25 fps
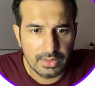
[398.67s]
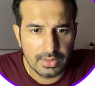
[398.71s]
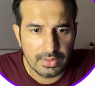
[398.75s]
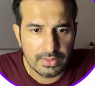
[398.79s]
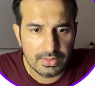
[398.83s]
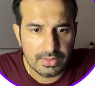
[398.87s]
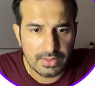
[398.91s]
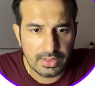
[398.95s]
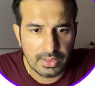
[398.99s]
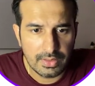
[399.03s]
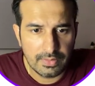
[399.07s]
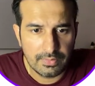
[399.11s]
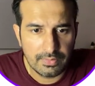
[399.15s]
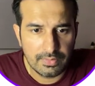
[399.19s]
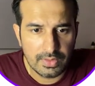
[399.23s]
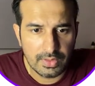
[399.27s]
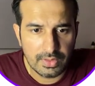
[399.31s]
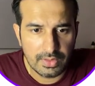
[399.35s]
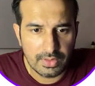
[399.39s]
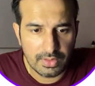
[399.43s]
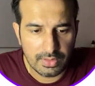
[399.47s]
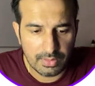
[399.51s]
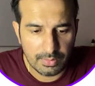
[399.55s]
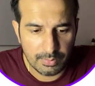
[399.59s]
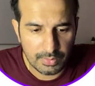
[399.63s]
see if the
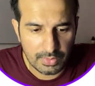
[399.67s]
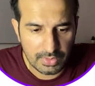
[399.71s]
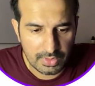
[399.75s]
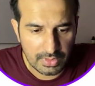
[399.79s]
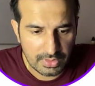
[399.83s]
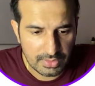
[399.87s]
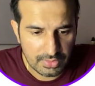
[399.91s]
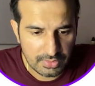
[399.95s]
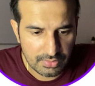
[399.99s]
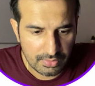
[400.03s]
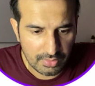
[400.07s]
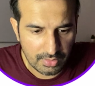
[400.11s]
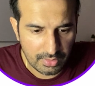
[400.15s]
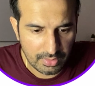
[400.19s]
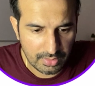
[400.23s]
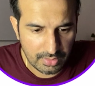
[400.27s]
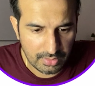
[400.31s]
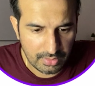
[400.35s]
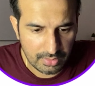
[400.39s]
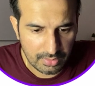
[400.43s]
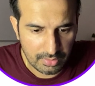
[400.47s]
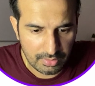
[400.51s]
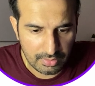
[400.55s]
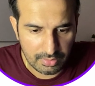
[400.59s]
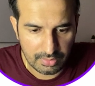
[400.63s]
terminal is
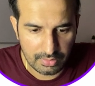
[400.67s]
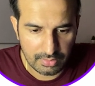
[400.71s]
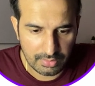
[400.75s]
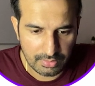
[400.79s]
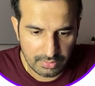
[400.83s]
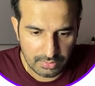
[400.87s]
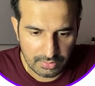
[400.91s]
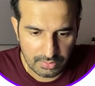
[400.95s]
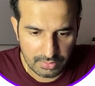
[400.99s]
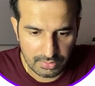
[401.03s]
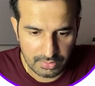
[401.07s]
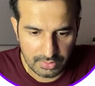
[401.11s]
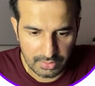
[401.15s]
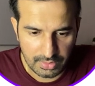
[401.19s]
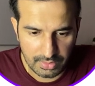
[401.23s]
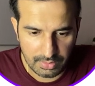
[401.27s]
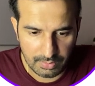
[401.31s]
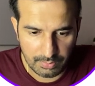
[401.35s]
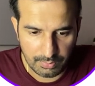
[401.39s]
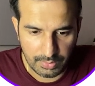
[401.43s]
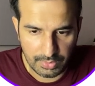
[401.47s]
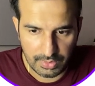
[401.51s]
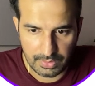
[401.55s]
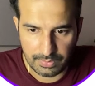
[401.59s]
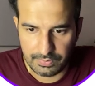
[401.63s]
running or not.
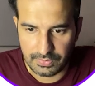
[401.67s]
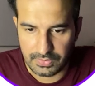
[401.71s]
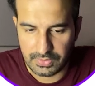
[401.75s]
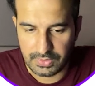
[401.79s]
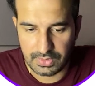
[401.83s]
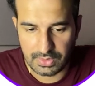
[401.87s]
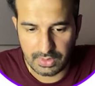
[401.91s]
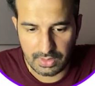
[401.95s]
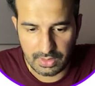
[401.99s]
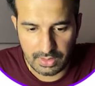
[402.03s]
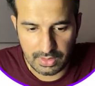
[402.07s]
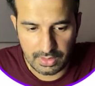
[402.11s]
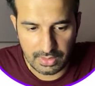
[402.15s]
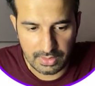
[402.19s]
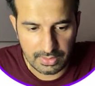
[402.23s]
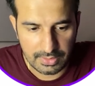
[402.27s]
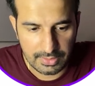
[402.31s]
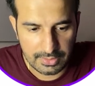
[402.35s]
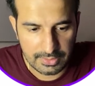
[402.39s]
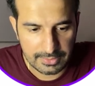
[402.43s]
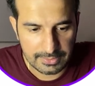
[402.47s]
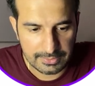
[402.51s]
npm start.